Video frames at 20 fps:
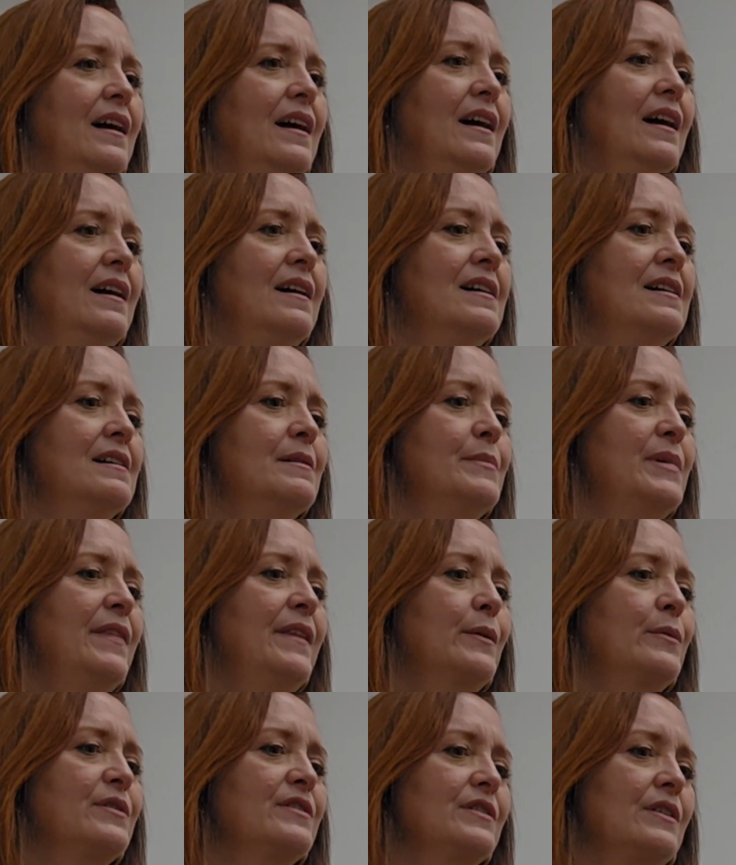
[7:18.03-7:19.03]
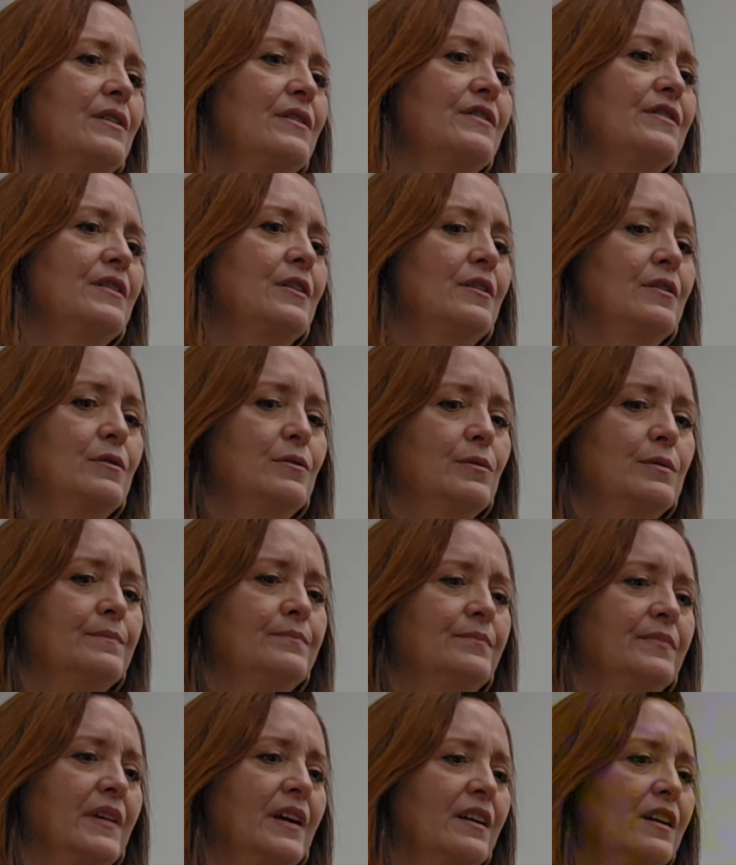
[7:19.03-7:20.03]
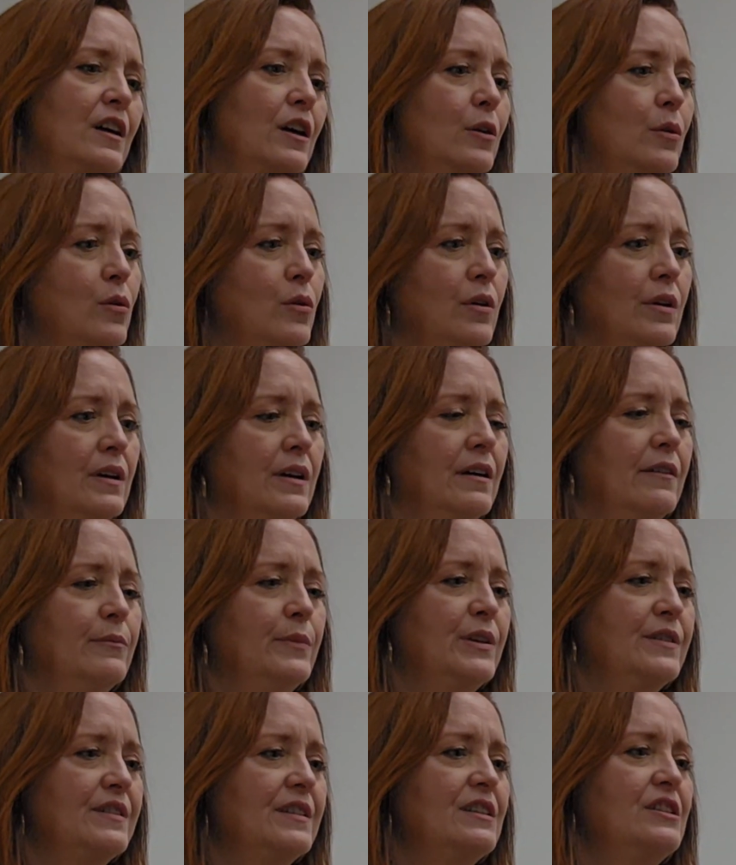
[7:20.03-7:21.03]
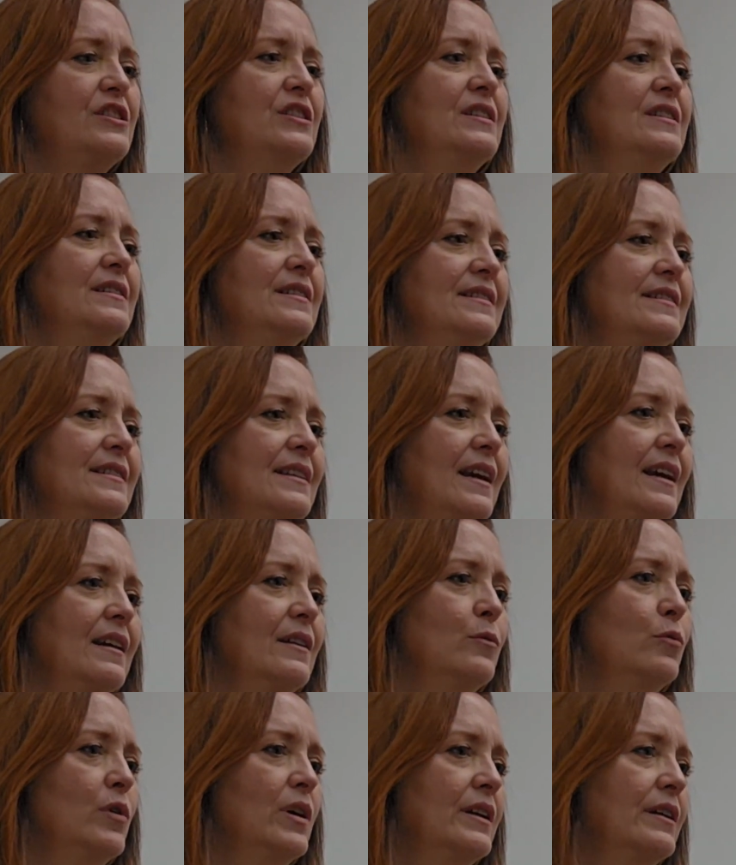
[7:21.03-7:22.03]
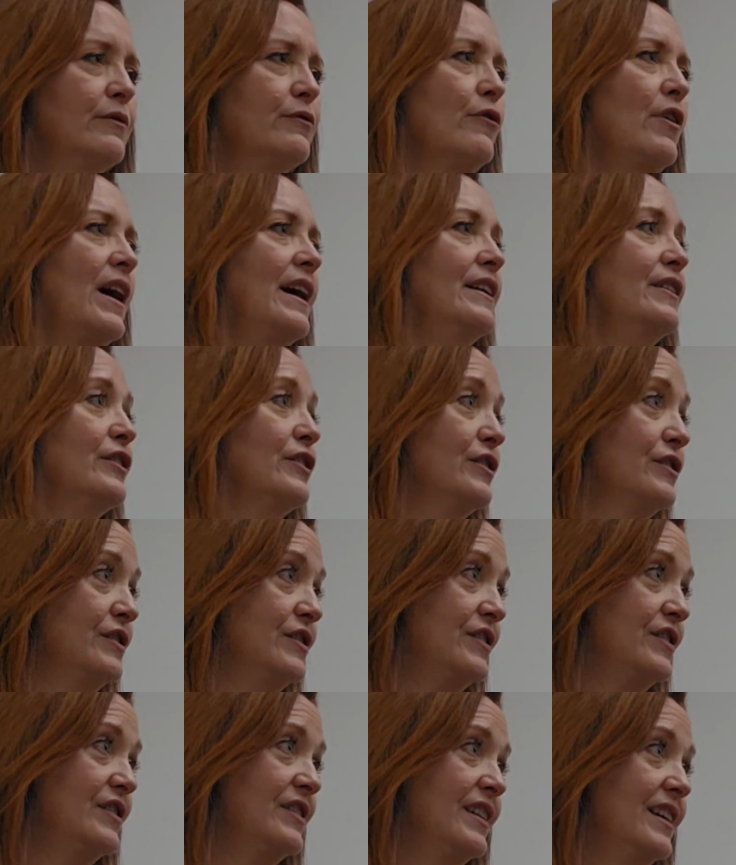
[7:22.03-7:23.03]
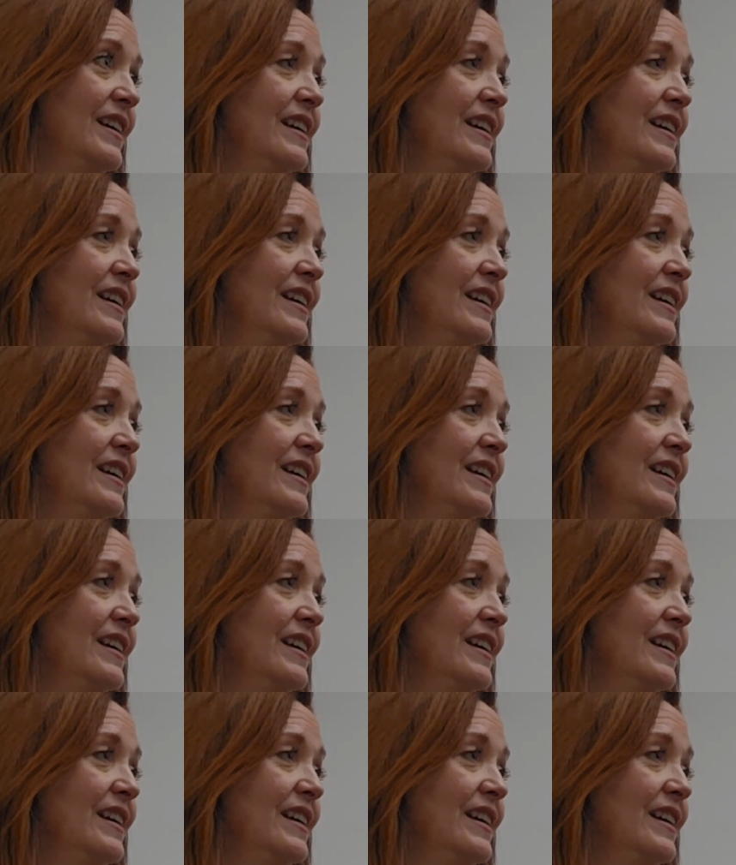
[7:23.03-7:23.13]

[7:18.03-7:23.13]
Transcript: And there was also a cohort of musicians and one of writers.